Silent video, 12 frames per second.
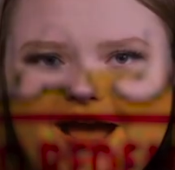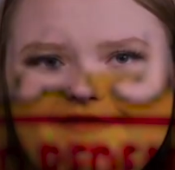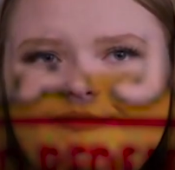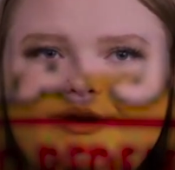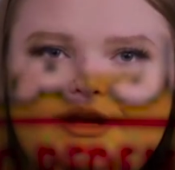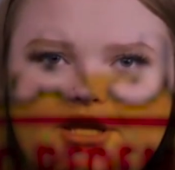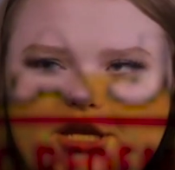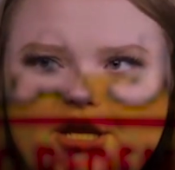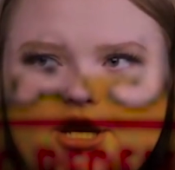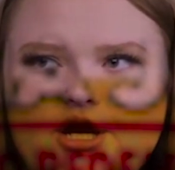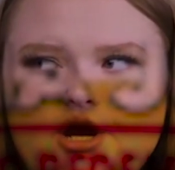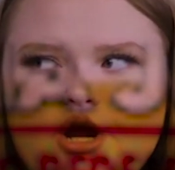I've been
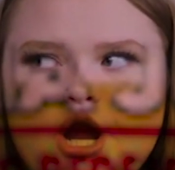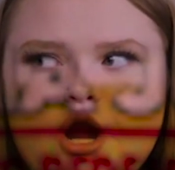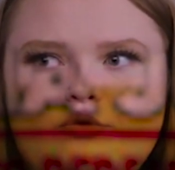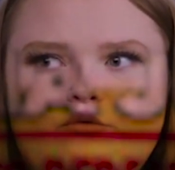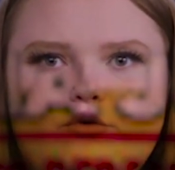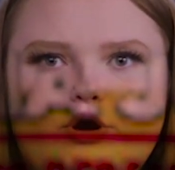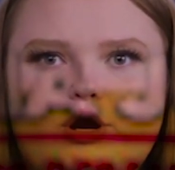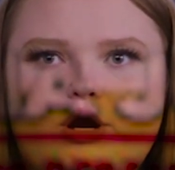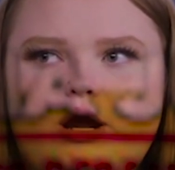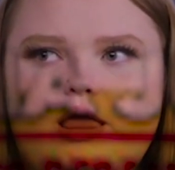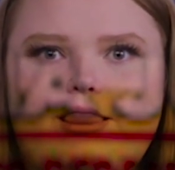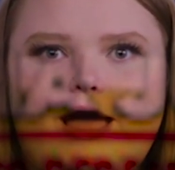here
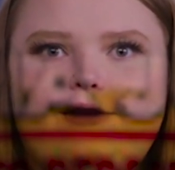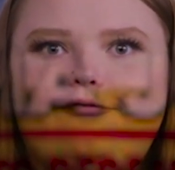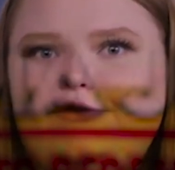for like